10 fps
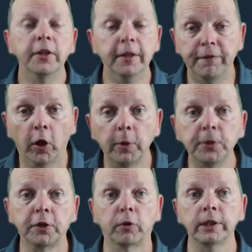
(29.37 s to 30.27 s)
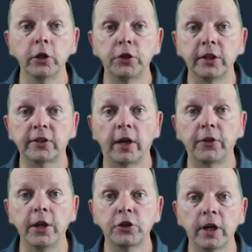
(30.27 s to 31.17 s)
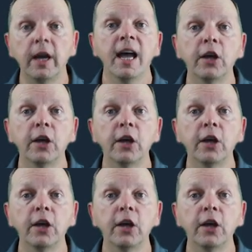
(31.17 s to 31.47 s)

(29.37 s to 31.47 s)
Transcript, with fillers: the developments of religion in South Asia,